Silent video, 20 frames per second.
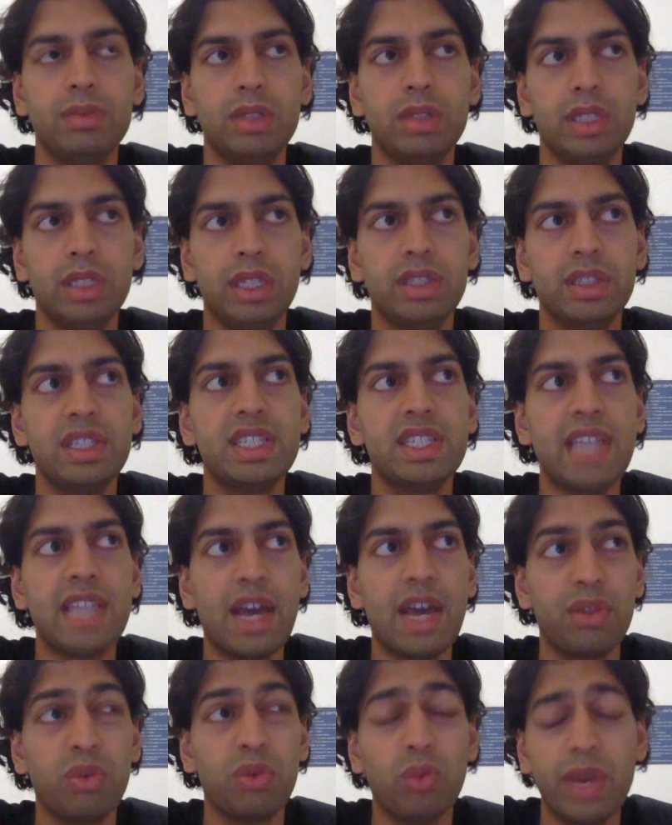in the
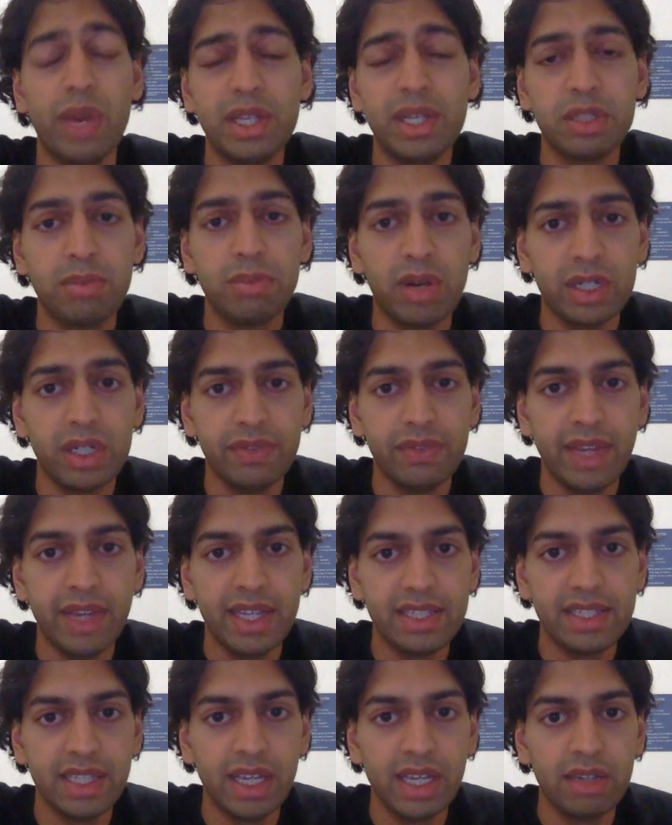southwest part of
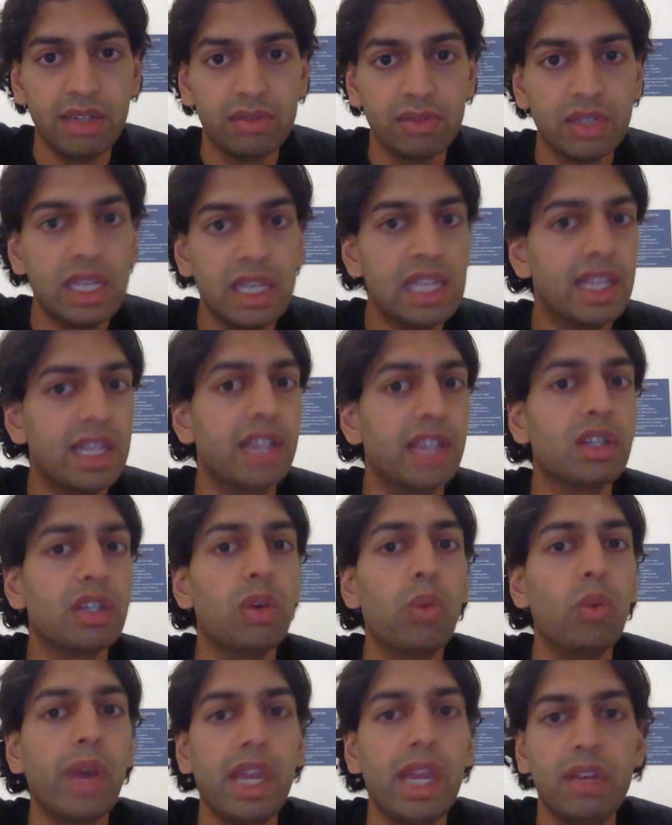SF, like
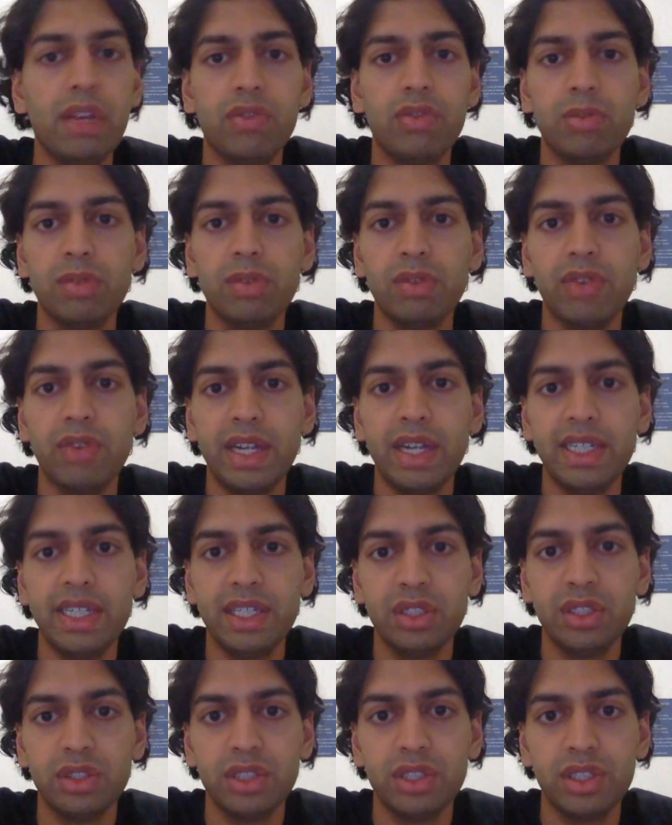away from the
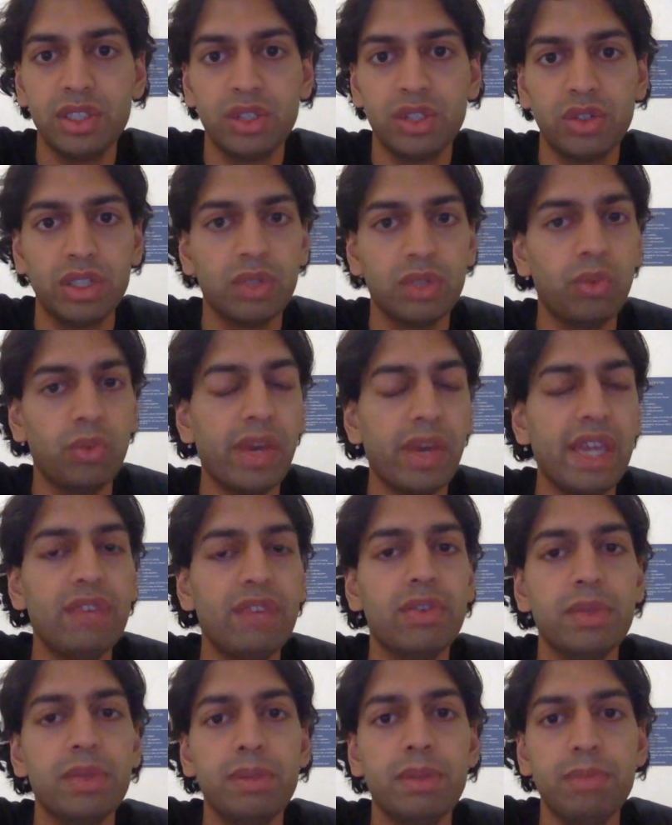financial district, away
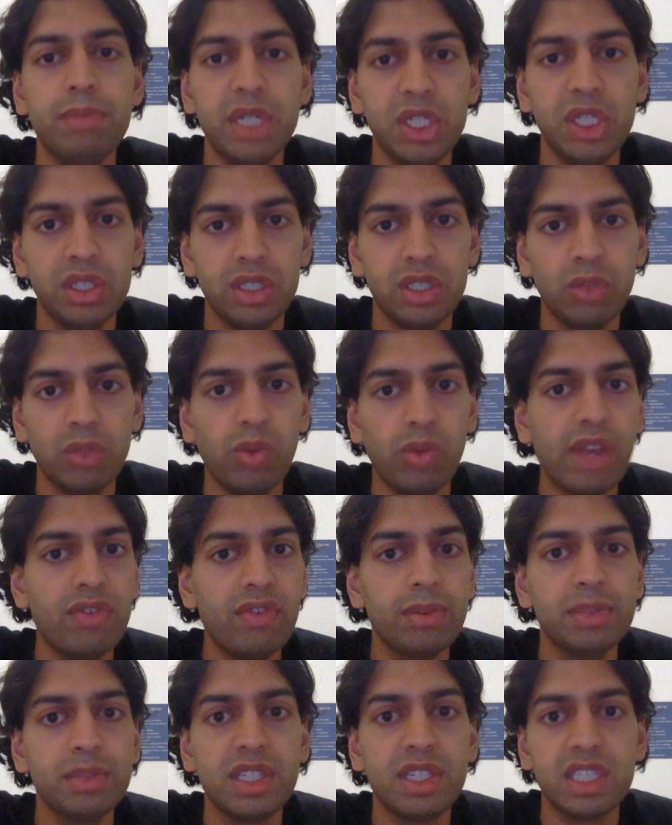from the Mission, away
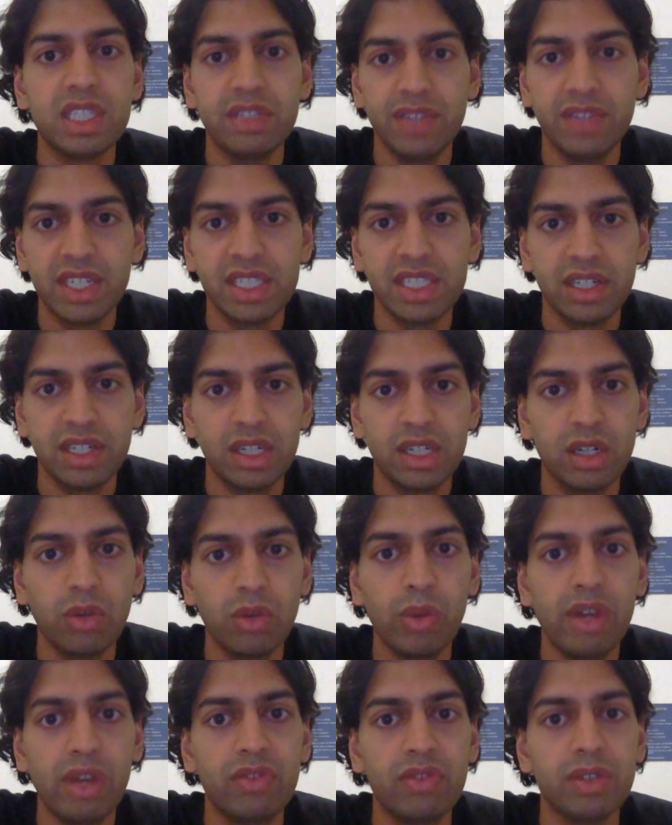from the Civic Center,
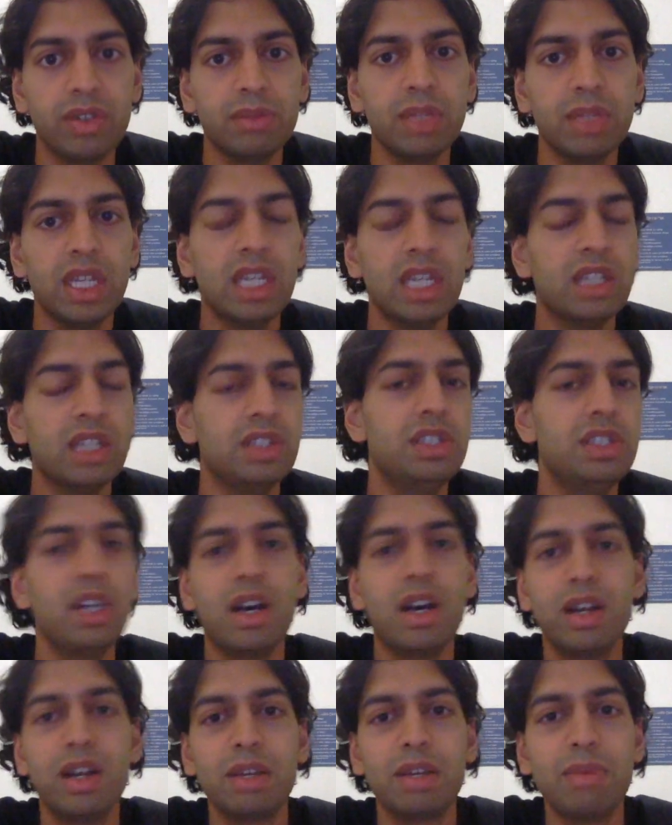away from
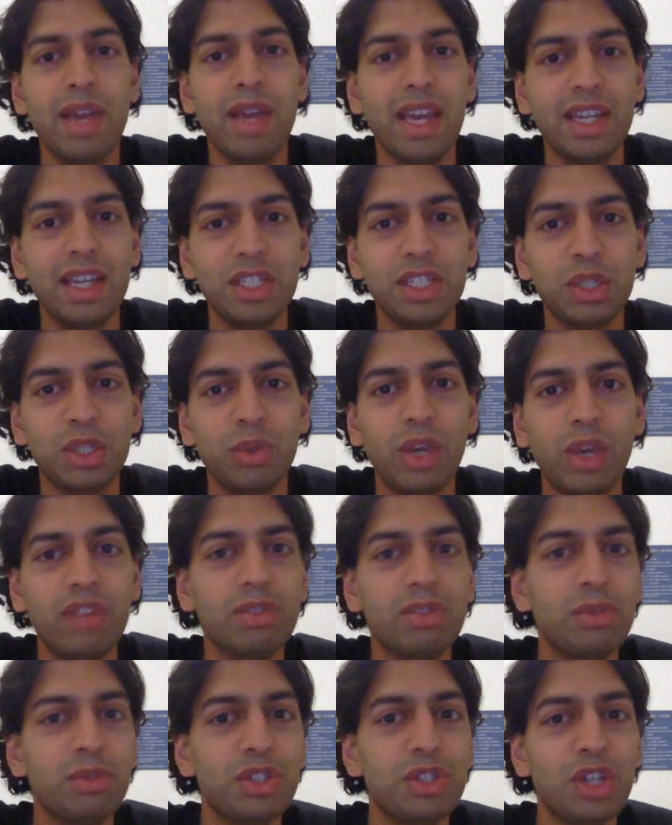Dogpatch, away
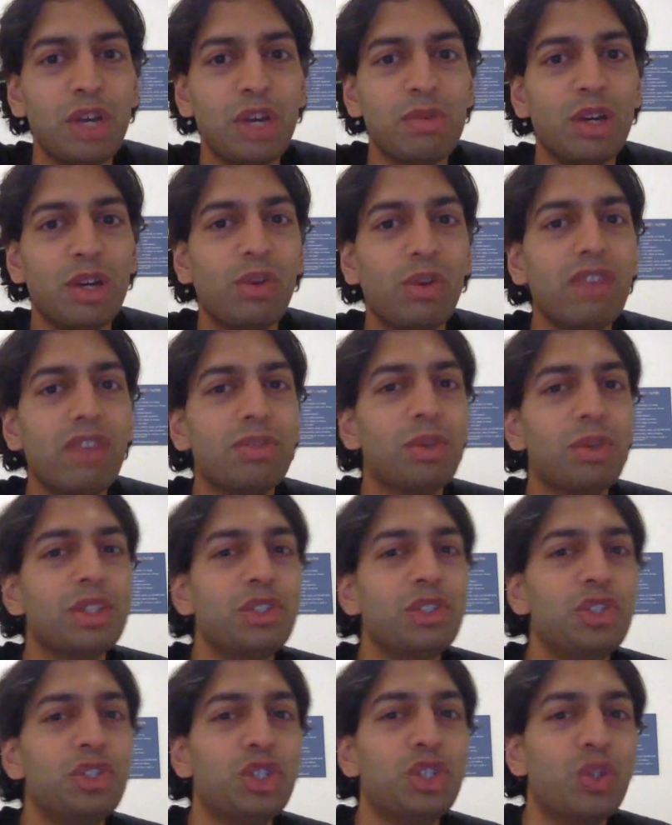from Soma, away from all
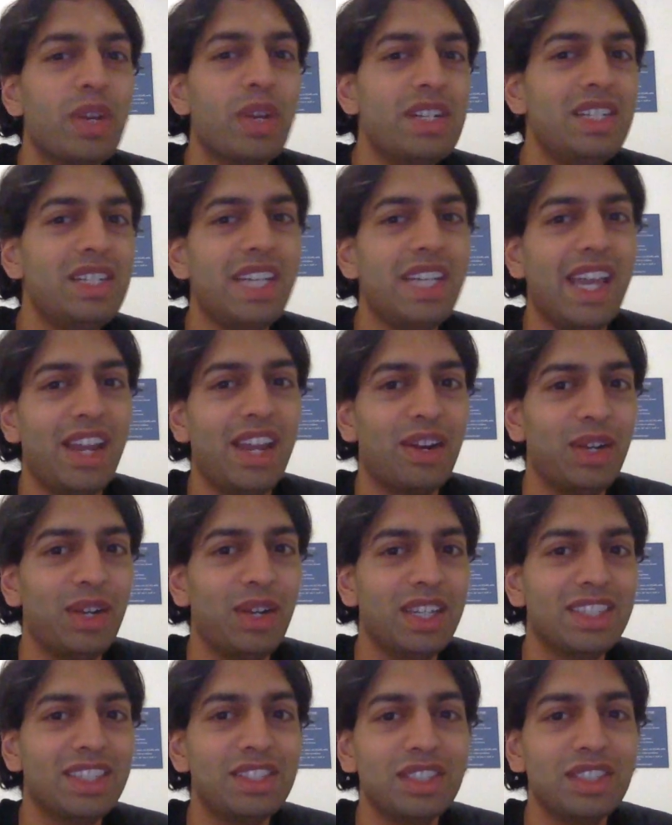those trendy
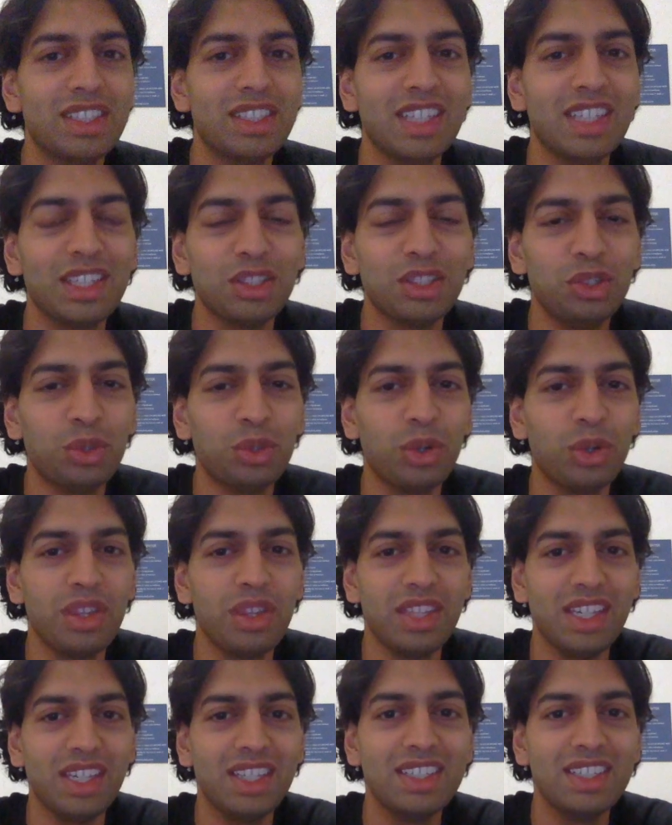areas in like the
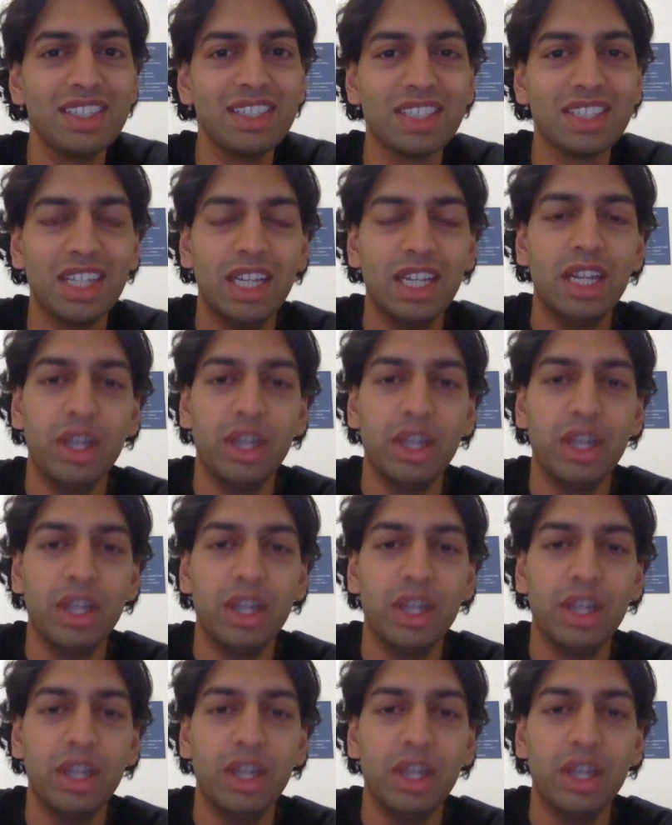northeast.